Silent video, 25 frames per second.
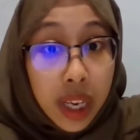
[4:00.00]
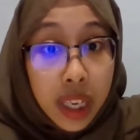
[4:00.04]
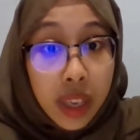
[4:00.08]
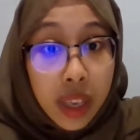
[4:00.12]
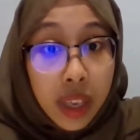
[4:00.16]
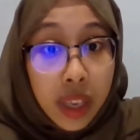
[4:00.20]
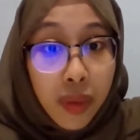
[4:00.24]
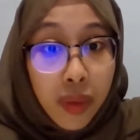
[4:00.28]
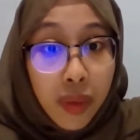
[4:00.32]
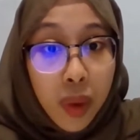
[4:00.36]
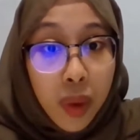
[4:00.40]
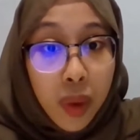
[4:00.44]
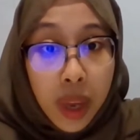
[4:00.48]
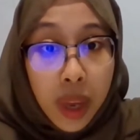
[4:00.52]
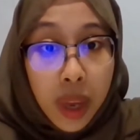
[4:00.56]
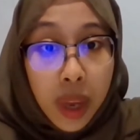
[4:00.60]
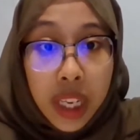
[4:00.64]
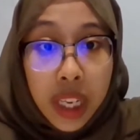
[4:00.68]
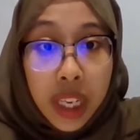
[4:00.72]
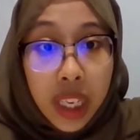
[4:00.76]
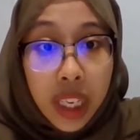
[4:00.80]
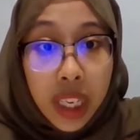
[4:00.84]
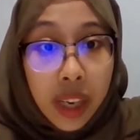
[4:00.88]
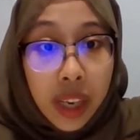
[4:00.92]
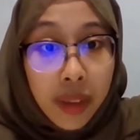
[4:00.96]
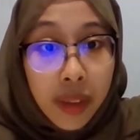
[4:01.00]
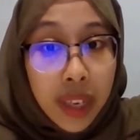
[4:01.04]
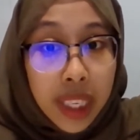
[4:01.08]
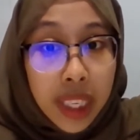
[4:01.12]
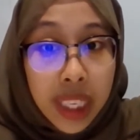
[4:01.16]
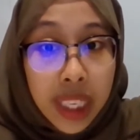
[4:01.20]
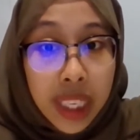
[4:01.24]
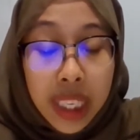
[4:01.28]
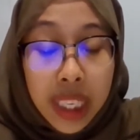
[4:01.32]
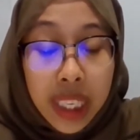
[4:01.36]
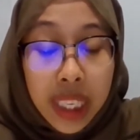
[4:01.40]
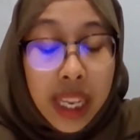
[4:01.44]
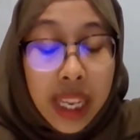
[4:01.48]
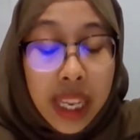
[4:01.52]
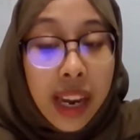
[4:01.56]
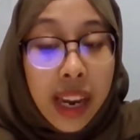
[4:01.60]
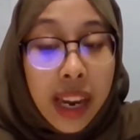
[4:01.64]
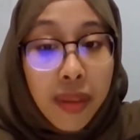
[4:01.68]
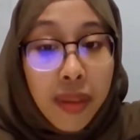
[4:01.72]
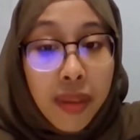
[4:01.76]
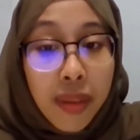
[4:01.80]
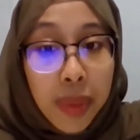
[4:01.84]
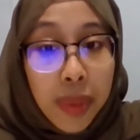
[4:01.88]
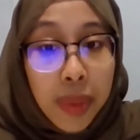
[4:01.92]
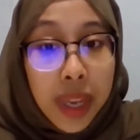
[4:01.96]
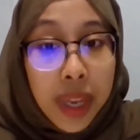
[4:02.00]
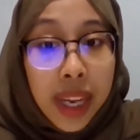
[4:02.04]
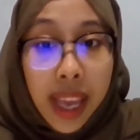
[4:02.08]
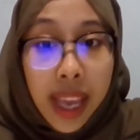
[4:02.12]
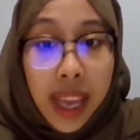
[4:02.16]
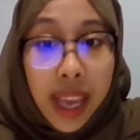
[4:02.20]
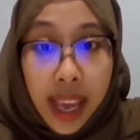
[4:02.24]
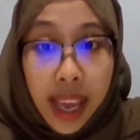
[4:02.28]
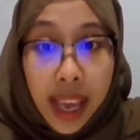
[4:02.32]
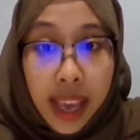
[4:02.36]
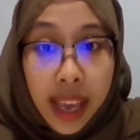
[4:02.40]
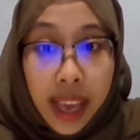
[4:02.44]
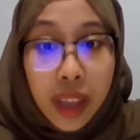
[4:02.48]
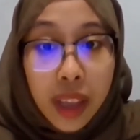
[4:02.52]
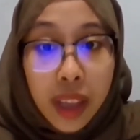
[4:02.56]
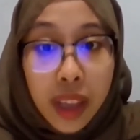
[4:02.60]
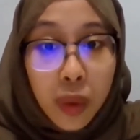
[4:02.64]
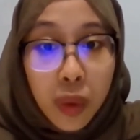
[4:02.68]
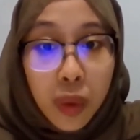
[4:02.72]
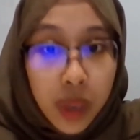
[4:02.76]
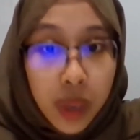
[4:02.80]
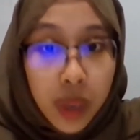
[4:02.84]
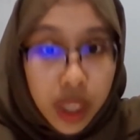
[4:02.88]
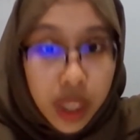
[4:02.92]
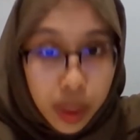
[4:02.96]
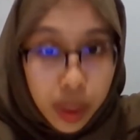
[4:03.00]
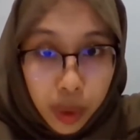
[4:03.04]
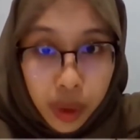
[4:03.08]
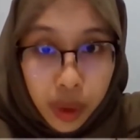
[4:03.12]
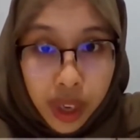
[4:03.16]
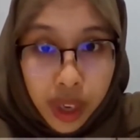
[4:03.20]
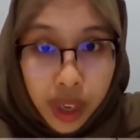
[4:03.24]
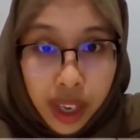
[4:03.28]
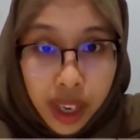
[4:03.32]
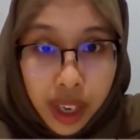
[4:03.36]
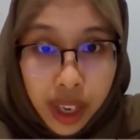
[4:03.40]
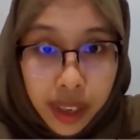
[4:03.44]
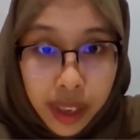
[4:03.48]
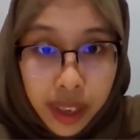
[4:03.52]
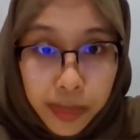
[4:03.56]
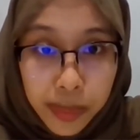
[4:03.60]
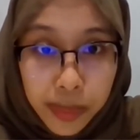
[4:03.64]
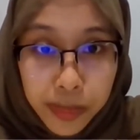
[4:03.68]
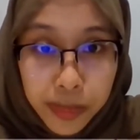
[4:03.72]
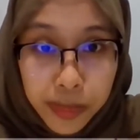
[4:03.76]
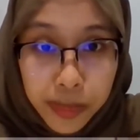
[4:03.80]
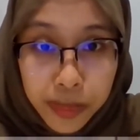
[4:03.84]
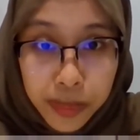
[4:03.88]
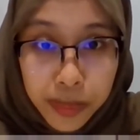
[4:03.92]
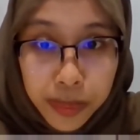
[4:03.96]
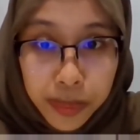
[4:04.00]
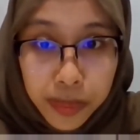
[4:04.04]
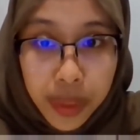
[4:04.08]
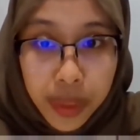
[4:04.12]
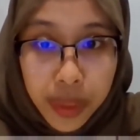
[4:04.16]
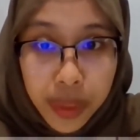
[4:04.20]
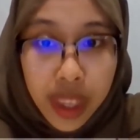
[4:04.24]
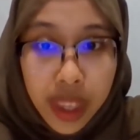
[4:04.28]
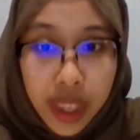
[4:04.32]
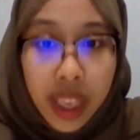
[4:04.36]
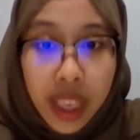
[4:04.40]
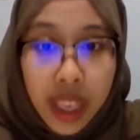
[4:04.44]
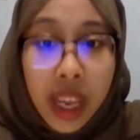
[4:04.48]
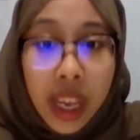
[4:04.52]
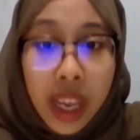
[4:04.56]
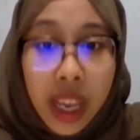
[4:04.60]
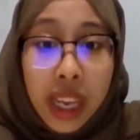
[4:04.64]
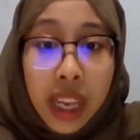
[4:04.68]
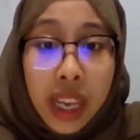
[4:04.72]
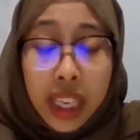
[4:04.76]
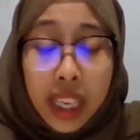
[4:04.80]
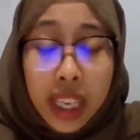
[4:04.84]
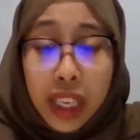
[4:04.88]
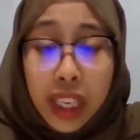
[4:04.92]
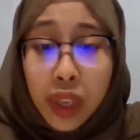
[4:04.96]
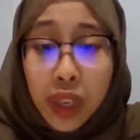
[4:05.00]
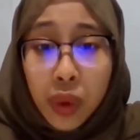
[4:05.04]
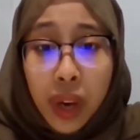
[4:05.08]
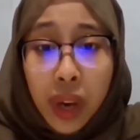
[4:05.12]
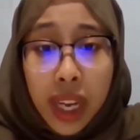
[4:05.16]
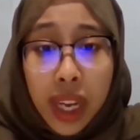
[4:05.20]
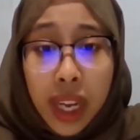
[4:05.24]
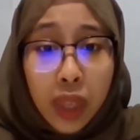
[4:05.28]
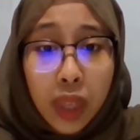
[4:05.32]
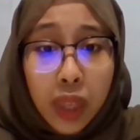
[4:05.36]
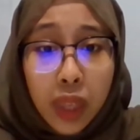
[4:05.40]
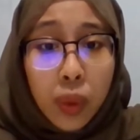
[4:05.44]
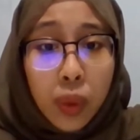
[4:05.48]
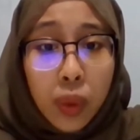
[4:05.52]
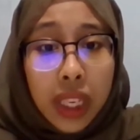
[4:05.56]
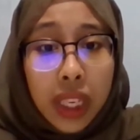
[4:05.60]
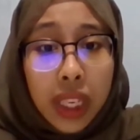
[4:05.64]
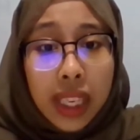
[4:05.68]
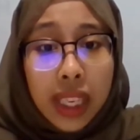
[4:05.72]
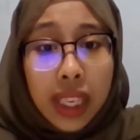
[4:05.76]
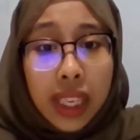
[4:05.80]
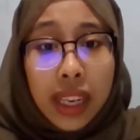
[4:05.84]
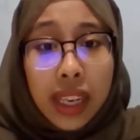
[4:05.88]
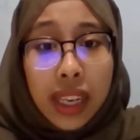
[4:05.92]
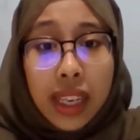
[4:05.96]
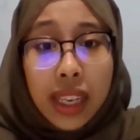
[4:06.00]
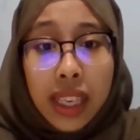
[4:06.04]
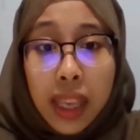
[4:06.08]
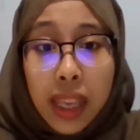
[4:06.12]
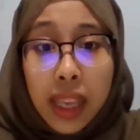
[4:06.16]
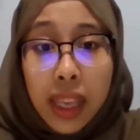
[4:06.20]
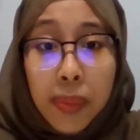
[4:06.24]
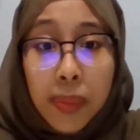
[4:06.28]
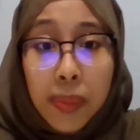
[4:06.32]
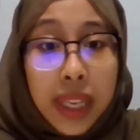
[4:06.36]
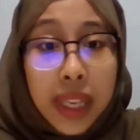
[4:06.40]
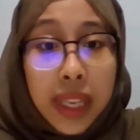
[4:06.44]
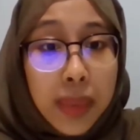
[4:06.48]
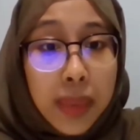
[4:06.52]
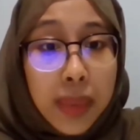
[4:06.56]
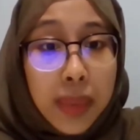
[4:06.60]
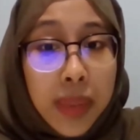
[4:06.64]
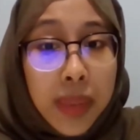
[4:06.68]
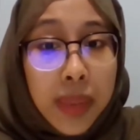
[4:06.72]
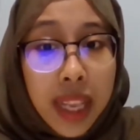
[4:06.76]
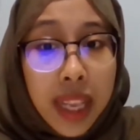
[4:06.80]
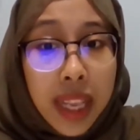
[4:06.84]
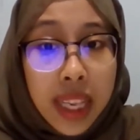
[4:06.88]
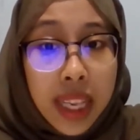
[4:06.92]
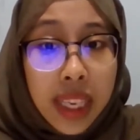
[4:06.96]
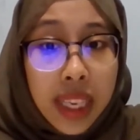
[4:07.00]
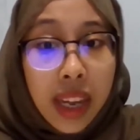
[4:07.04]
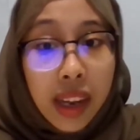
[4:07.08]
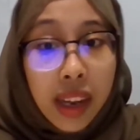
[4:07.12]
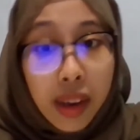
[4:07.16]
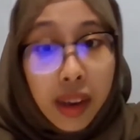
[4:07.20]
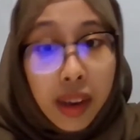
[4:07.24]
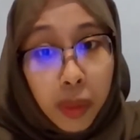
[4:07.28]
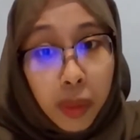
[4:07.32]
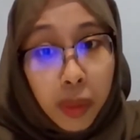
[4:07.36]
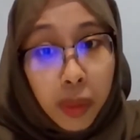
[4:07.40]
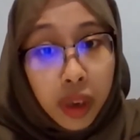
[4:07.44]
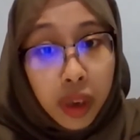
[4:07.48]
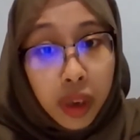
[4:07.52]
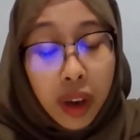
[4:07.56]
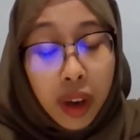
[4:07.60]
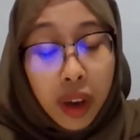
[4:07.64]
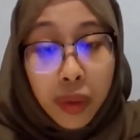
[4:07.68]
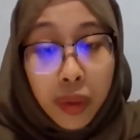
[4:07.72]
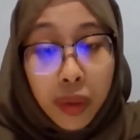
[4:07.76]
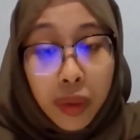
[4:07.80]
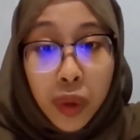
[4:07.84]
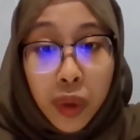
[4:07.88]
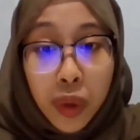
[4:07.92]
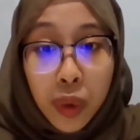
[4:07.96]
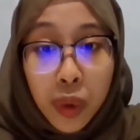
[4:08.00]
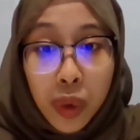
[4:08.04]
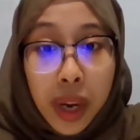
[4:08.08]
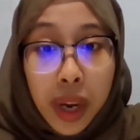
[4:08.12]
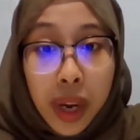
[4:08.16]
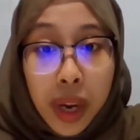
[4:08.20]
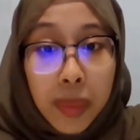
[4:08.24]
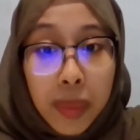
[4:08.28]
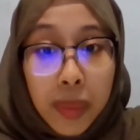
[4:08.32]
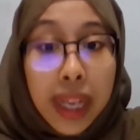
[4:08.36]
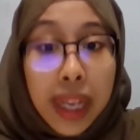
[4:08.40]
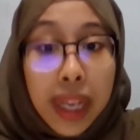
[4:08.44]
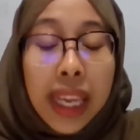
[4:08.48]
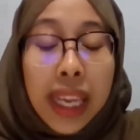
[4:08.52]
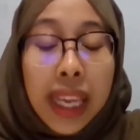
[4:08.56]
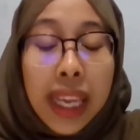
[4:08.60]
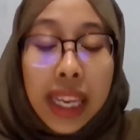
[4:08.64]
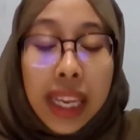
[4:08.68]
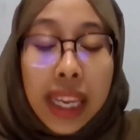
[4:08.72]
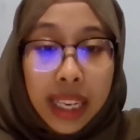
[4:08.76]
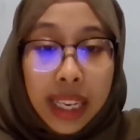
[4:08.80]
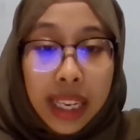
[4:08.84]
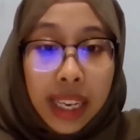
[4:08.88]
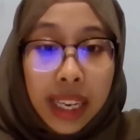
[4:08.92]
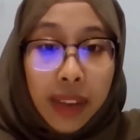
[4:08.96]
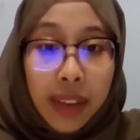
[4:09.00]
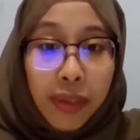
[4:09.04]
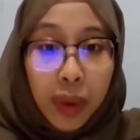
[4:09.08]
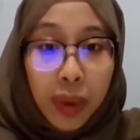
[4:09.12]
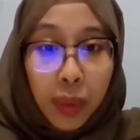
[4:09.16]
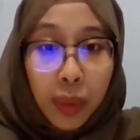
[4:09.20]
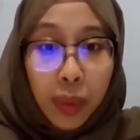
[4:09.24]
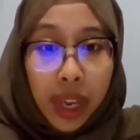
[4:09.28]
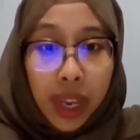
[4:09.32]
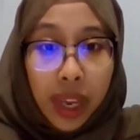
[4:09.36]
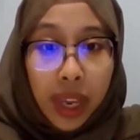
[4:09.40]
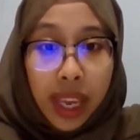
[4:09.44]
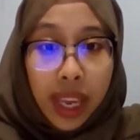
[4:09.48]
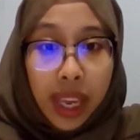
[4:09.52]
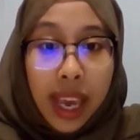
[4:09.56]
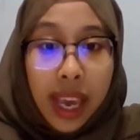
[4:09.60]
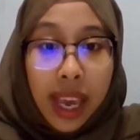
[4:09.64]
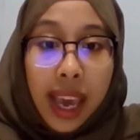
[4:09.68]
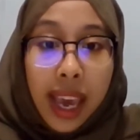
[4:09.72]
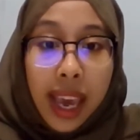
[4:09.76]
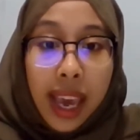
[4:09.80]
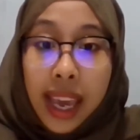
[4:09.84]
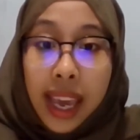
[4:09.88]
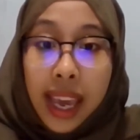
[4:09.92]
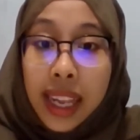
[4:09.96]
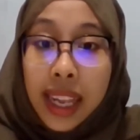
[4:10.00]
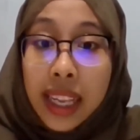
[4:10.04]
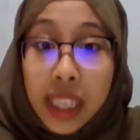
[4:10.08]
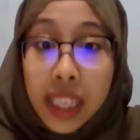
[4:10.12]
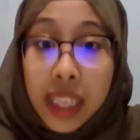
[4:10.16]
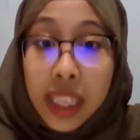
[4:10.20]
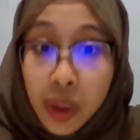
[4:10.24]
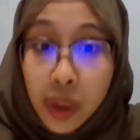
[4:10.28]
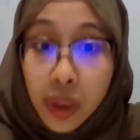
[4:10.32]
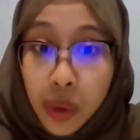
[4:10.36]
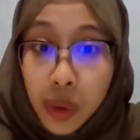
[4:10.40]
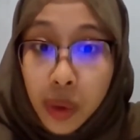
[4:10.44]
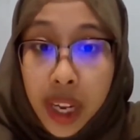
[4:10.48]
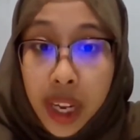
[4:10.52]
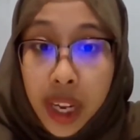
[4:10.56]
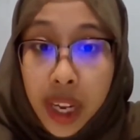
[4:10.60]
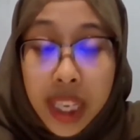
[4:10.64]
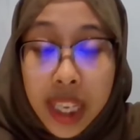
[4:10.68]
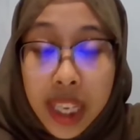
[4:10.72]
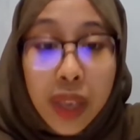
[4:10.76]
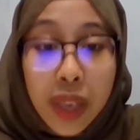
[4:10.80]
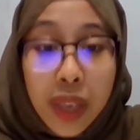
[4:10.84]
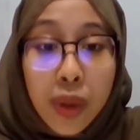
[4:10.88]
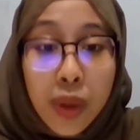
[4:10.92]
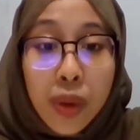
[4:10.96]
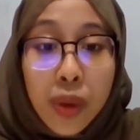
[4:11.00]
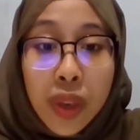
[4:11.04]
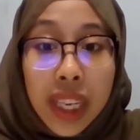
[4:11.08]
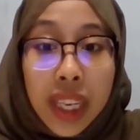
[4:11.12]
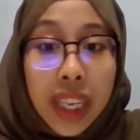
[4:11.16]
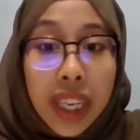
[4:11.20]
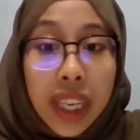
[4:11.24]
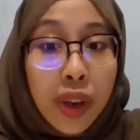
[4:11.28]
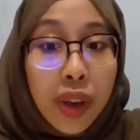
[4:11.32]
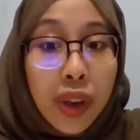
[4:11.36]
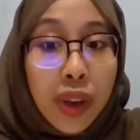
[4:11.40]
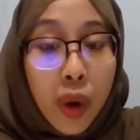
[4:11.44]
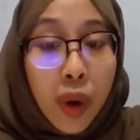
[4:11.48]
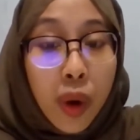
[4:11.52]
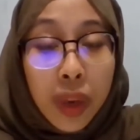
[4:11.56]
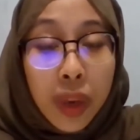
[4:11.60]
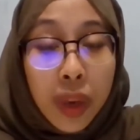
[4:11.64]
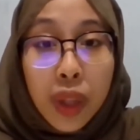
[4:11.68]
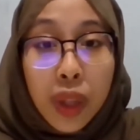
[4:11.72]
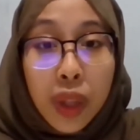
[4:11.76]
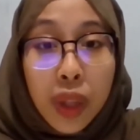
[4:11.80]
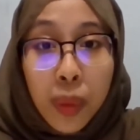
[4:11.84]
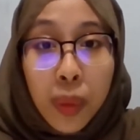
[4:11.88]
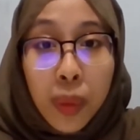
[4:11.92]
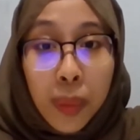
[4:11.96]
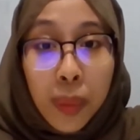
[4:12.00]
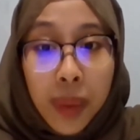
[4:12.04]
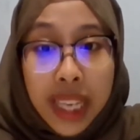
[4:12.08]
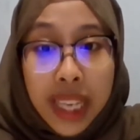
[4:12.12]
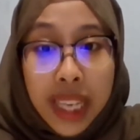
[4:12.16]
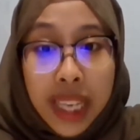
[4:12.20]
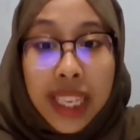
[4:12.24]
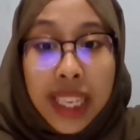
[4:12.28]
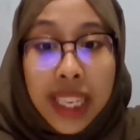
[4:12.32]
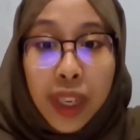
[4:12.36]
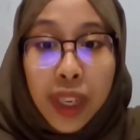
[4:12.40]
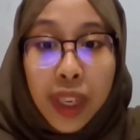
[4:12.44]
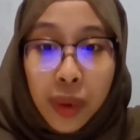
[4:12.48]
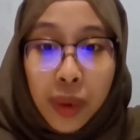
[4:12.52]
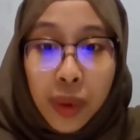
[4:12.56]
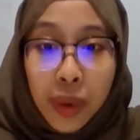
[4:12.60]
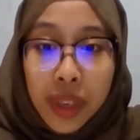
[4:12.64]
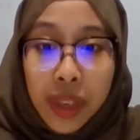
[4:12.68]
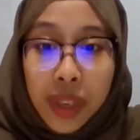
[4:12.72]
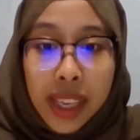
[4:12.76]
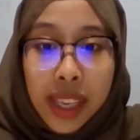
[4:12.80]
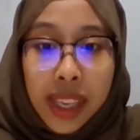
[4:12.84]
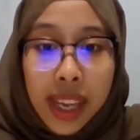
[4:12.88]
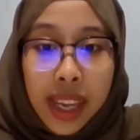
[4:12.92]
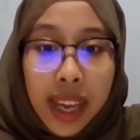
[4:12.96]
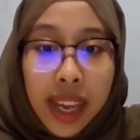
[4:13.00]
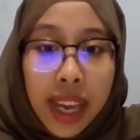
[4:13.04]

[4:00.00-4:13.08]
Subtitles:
is a few additional functions that have been added to this product. This shoe rack works in the same principle as other product of shoe rack but in the different way, and this shoe rack is using a drawer to place the shoes.